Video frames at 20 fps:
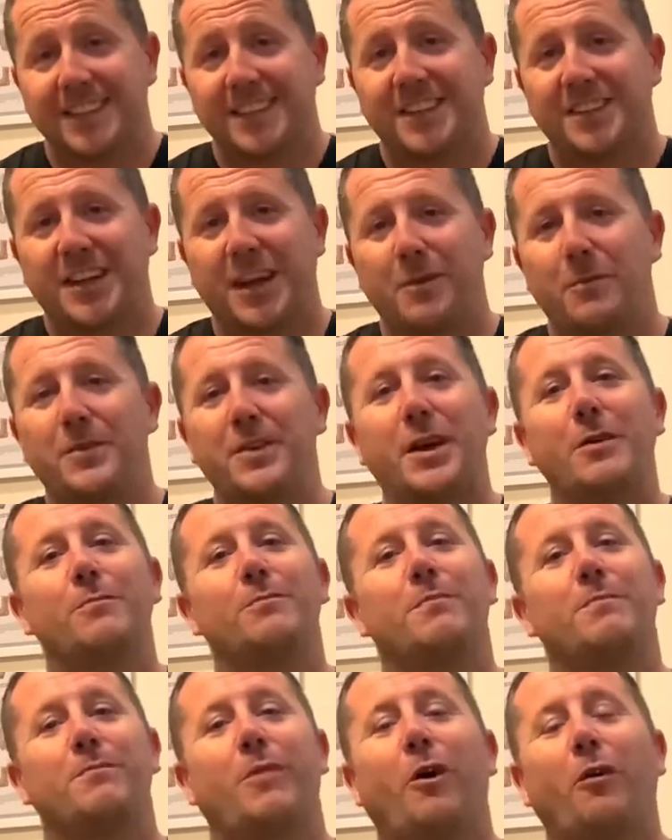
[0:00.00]
Now, we
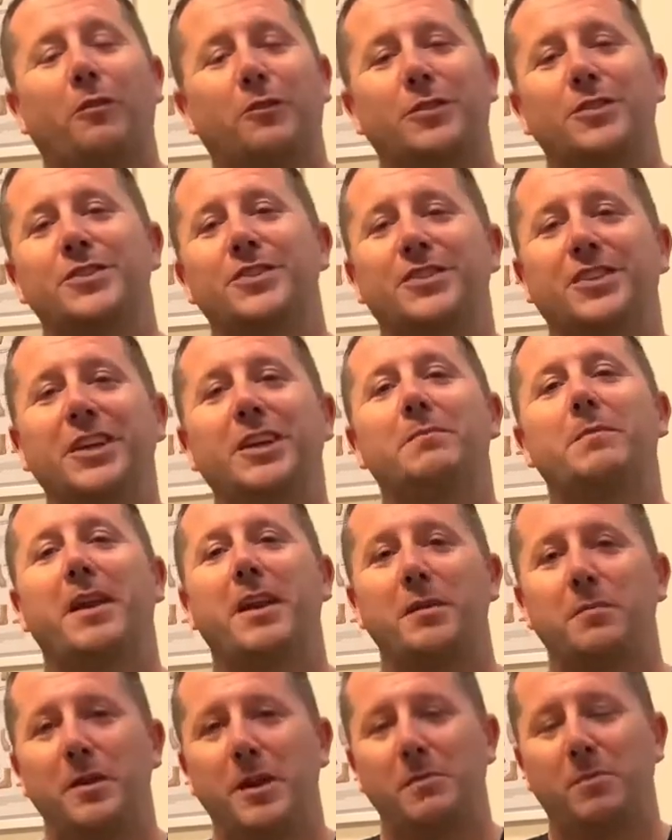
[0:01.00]
don't often see
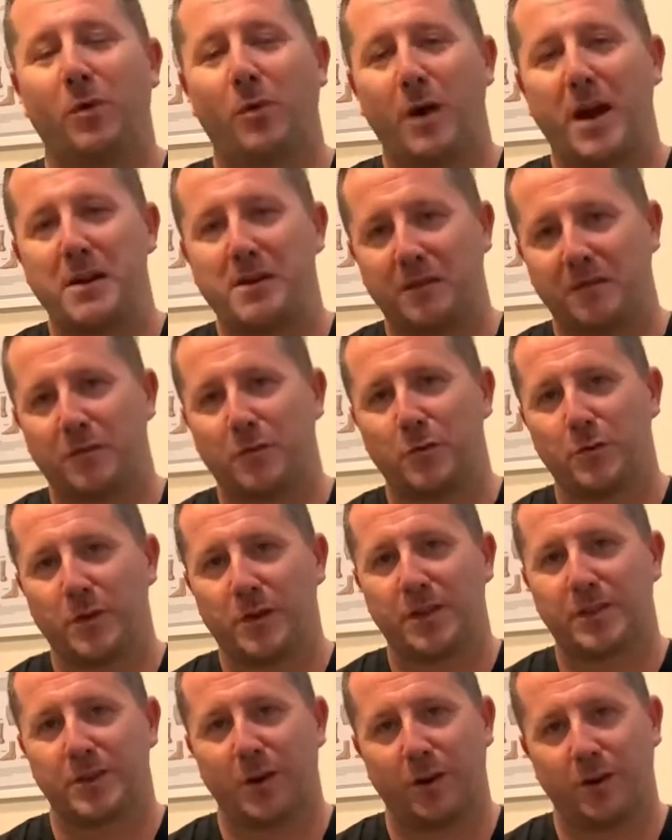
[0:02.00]
many people wearing
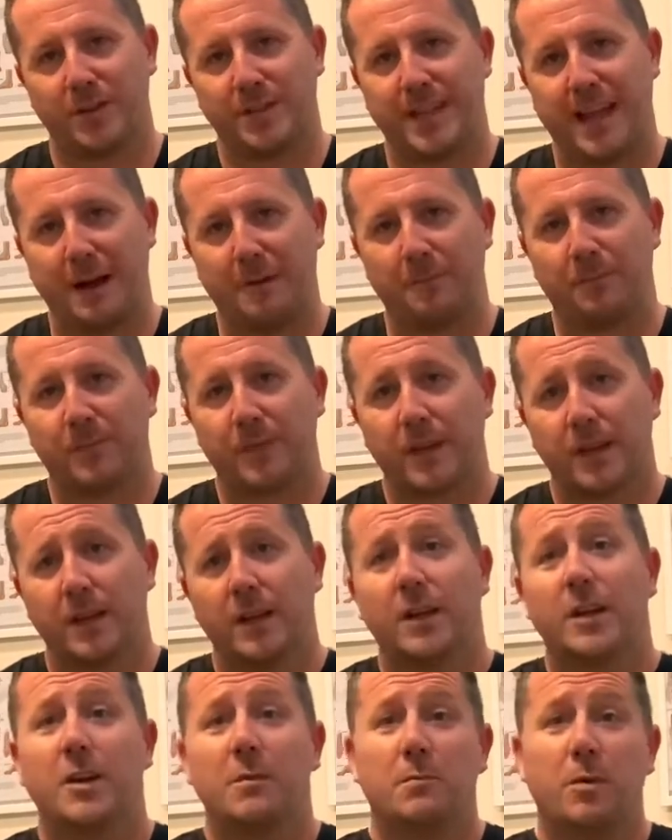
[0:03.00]
verruca socks now,
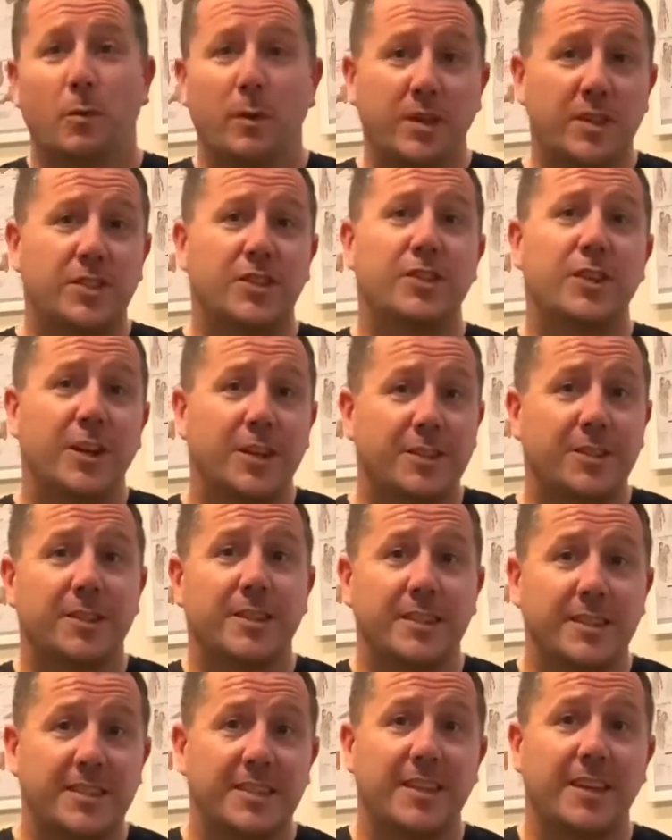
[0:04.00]
but we certainly
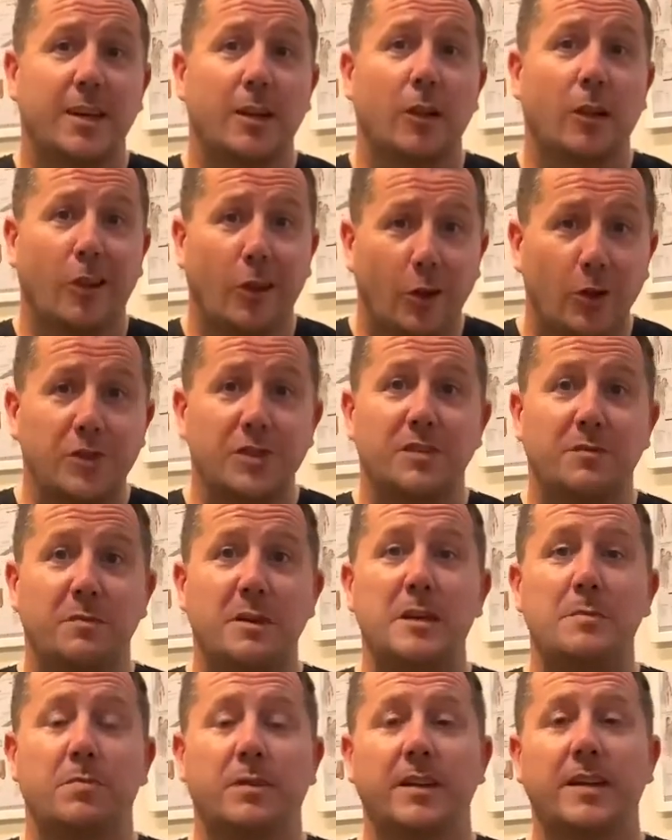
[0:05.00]
see a lot of
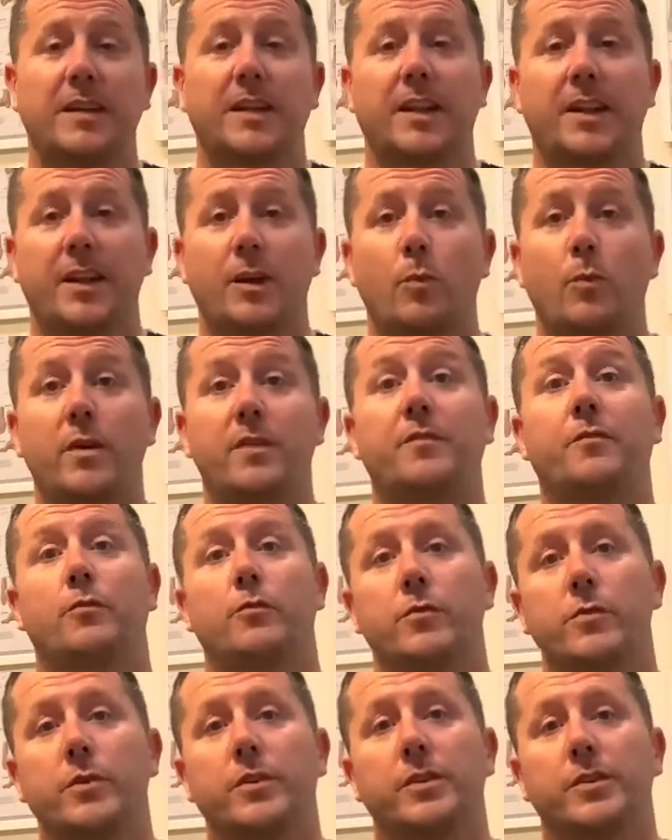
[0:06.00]
people in clinic with
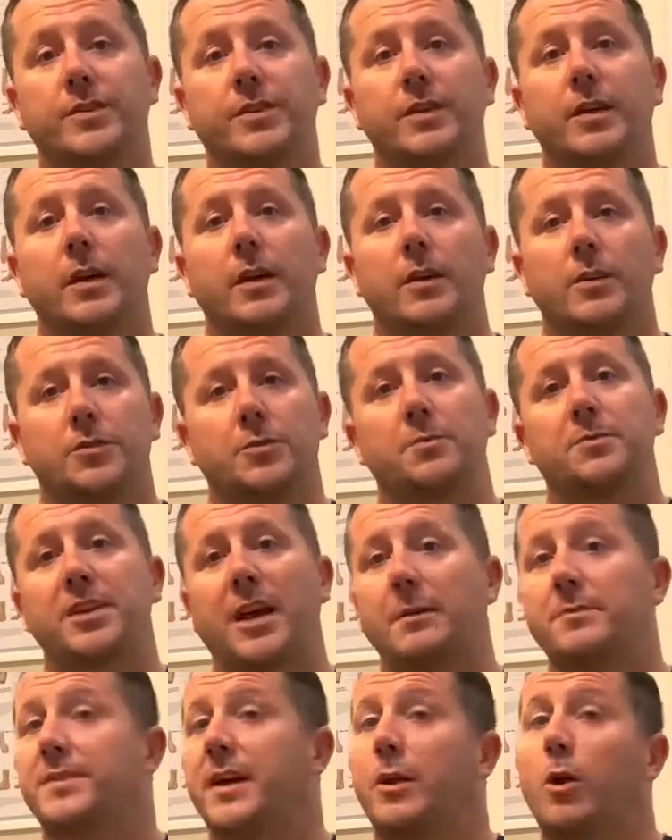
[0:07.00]
verrucas.
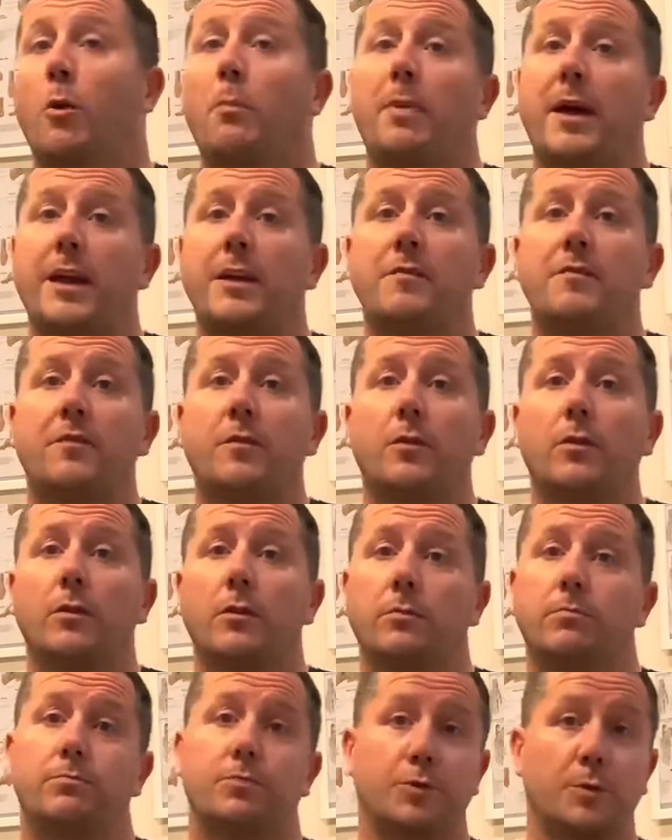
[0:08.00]
Sometimes they're not
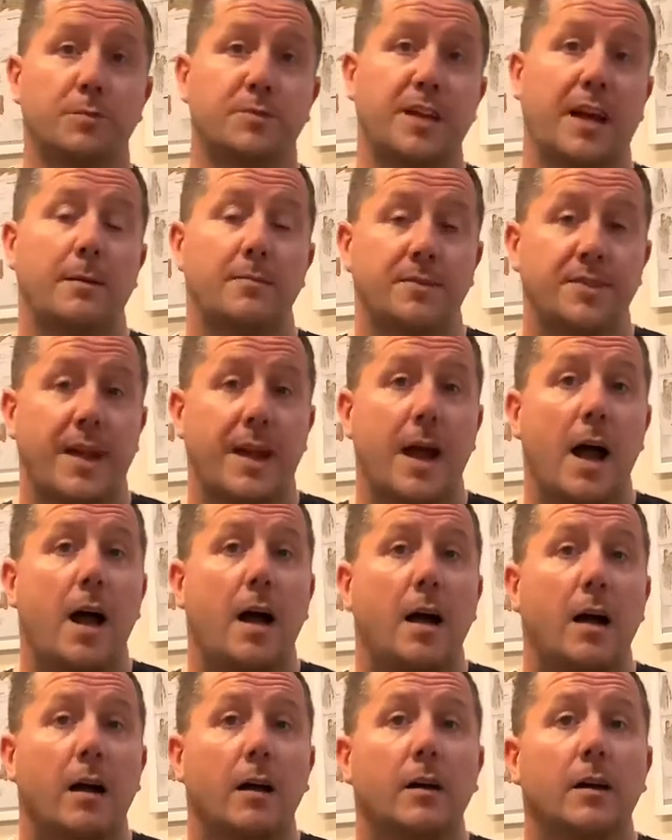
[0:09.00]
painful, sometimes they
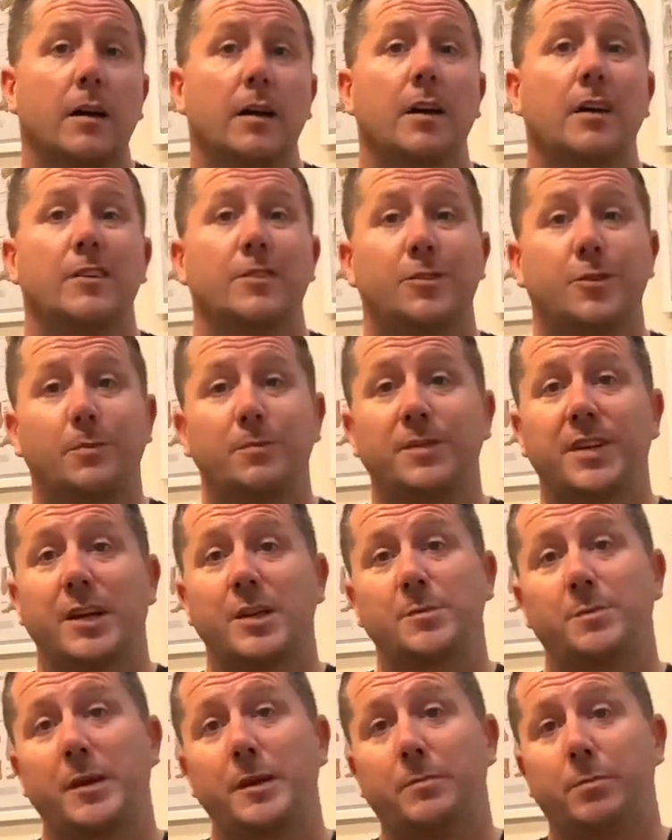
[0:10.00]
are,
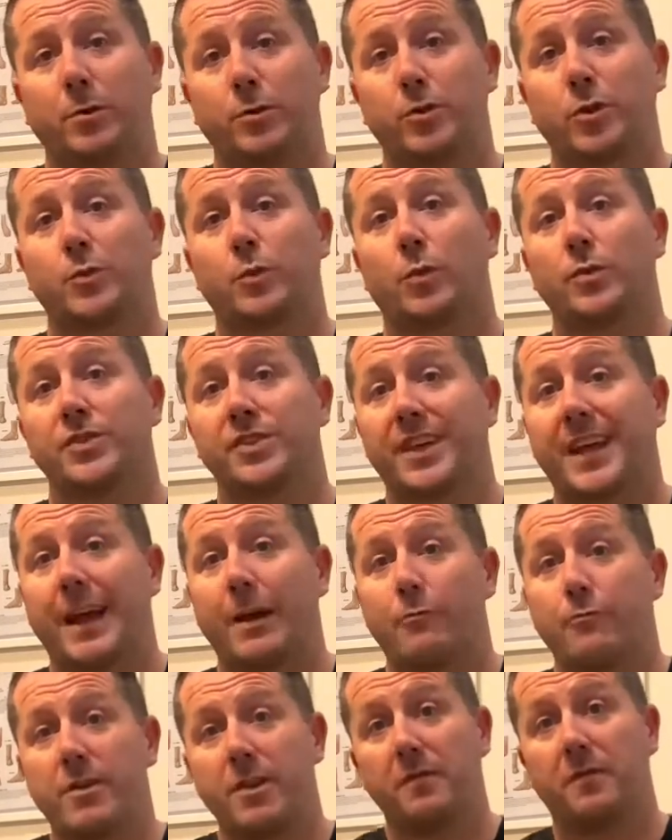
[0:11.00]
sometimes people just want to
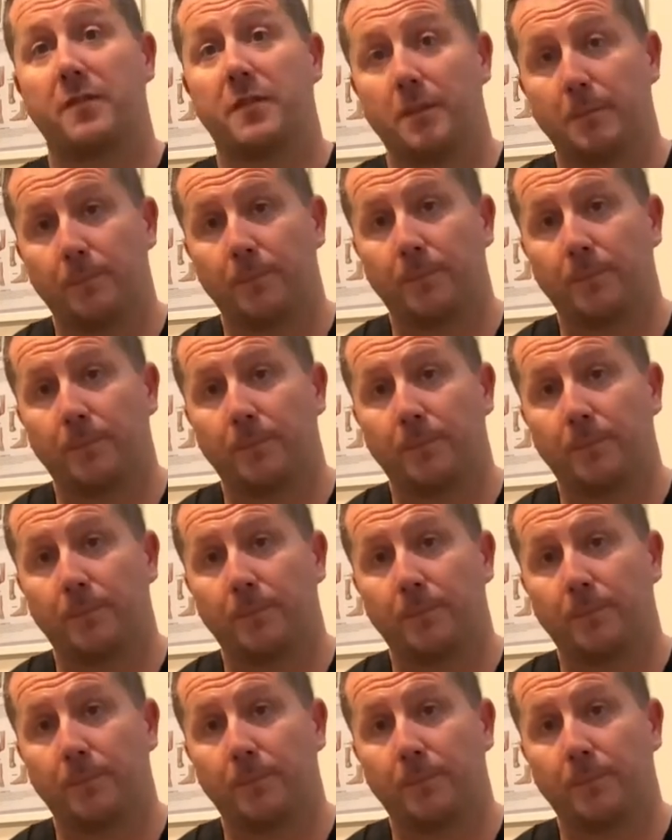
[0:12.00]
get rid of them.